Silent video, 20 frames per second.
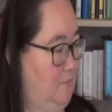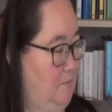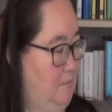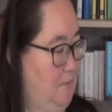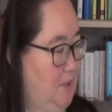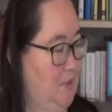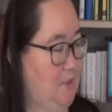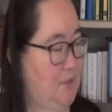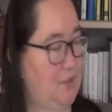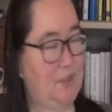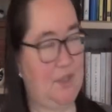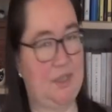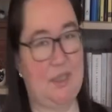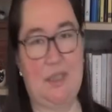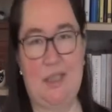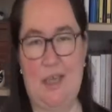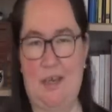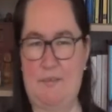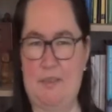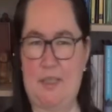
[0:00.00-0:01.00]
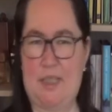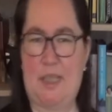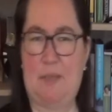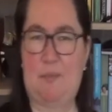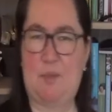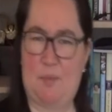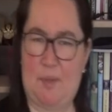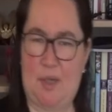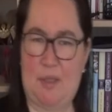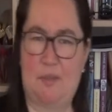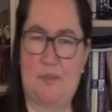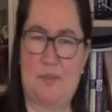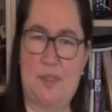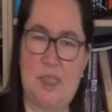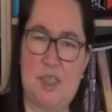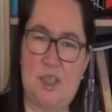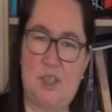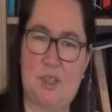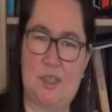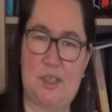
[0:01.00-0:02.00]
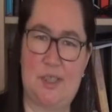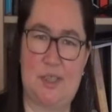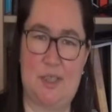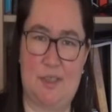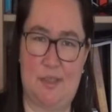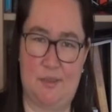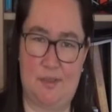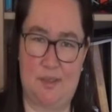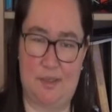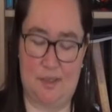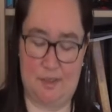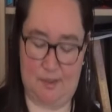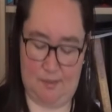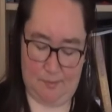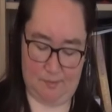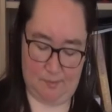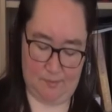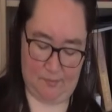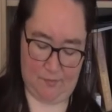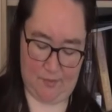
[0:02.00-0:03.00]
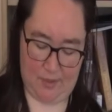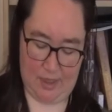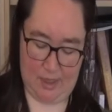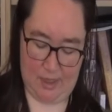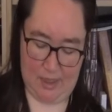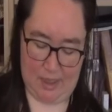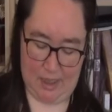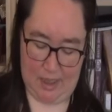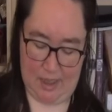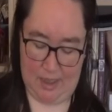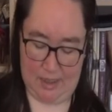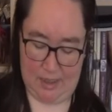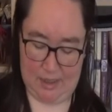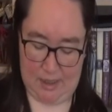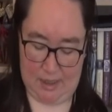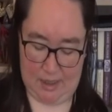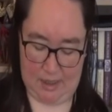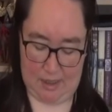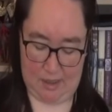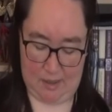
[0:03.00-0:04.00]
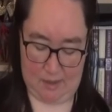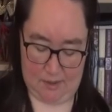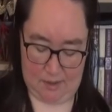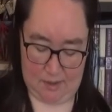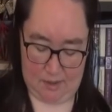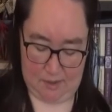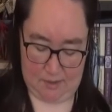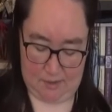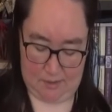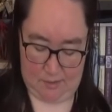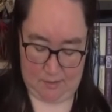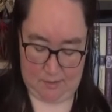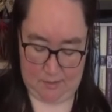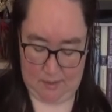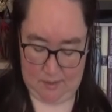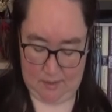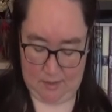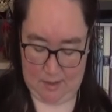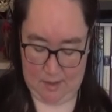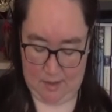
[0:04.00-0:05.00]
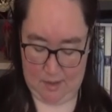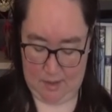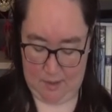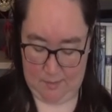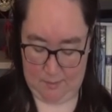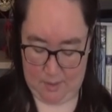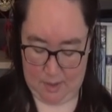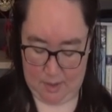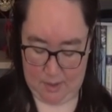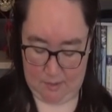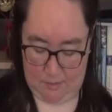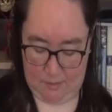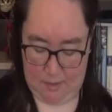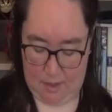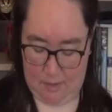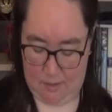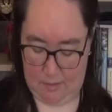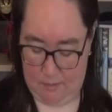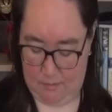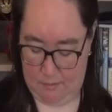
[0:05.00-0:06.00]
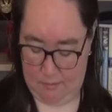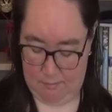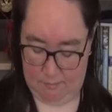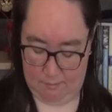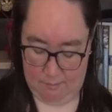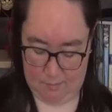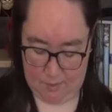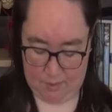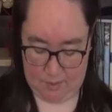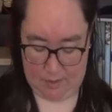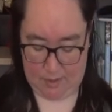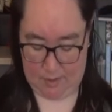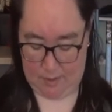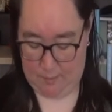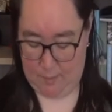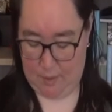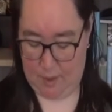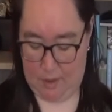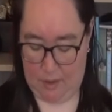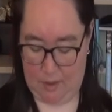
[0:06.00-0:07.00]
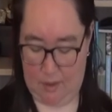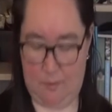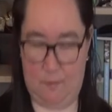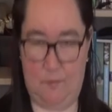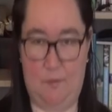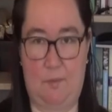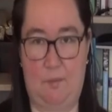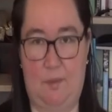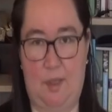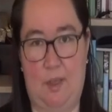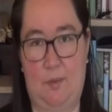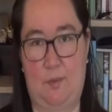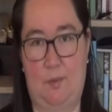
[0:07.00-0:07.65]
Because you still have the same amount of stitches, so it's fairly easy to pick a row, start picking up from that